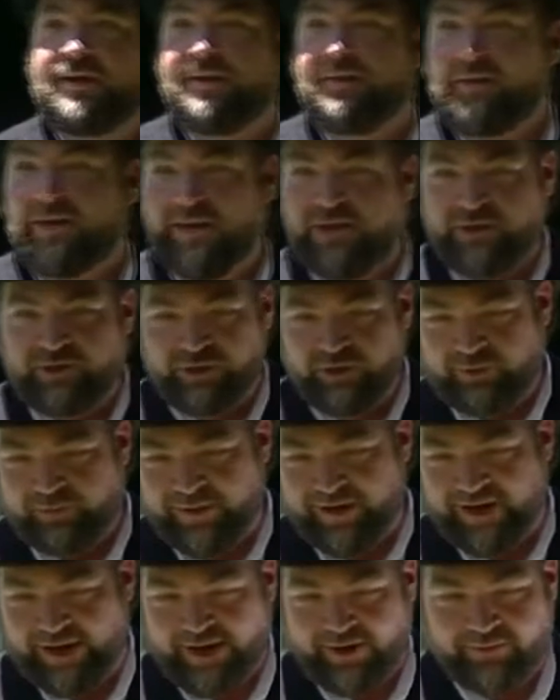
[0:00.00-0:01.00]
Then he took
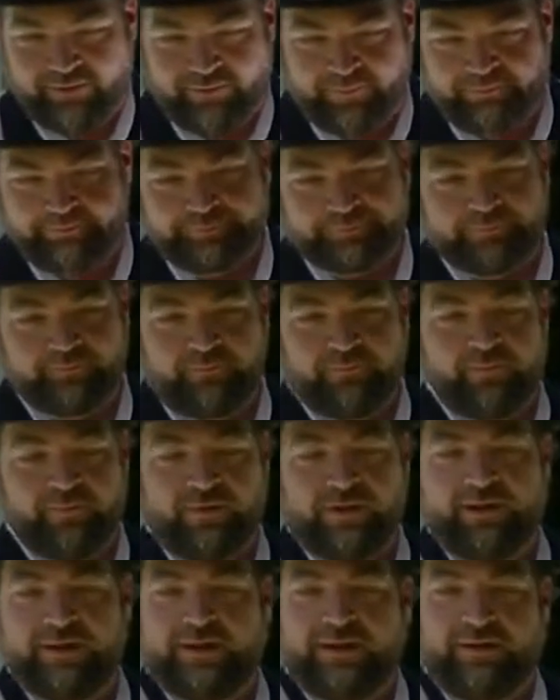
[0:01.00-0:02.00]
me out and
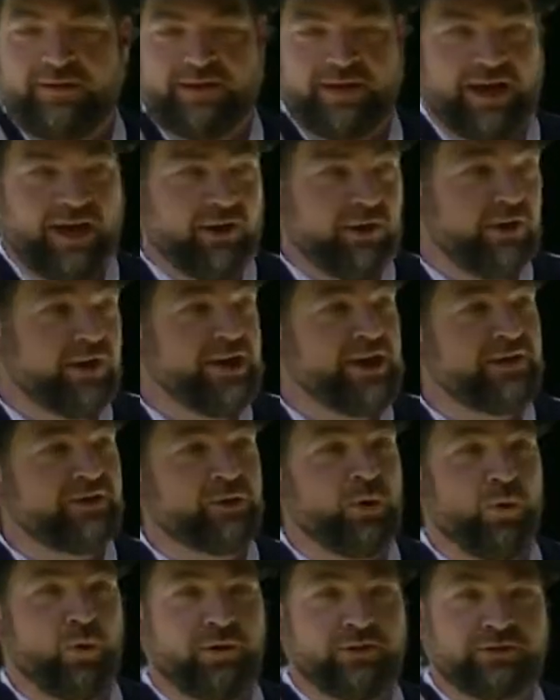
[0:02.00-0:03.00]
got on
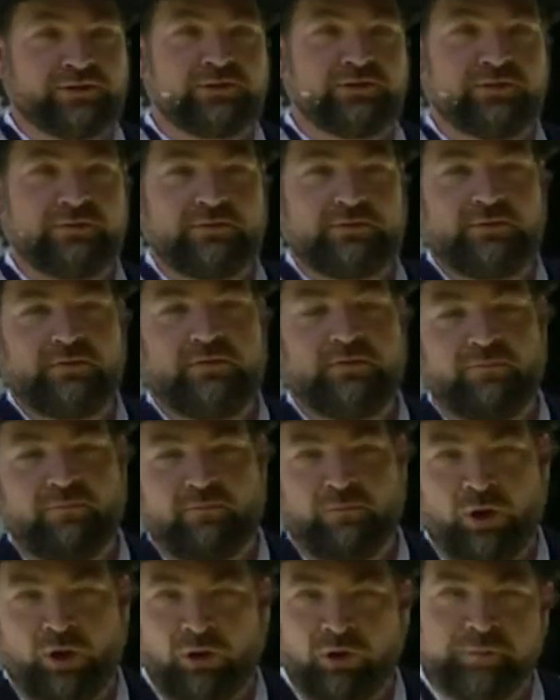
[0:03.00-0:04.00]
his horse,
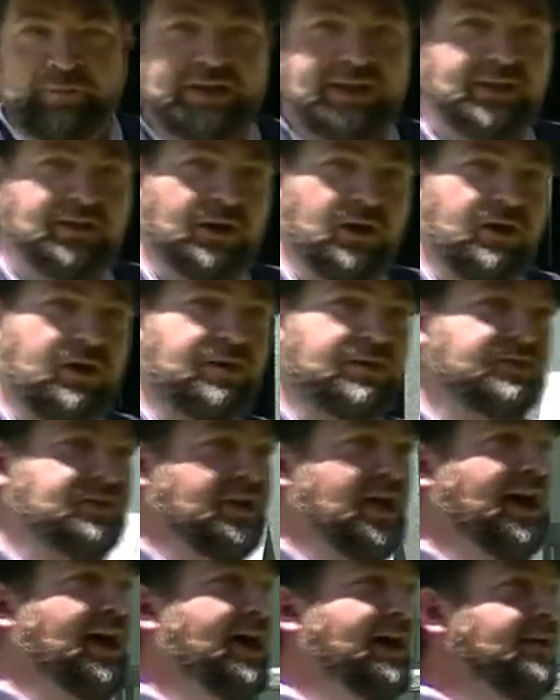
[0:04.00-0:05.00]
pulled me
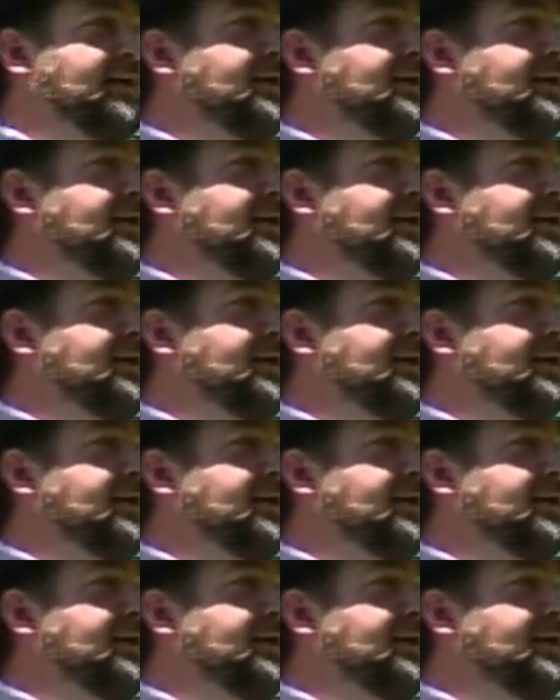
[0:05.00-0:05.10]
alongside,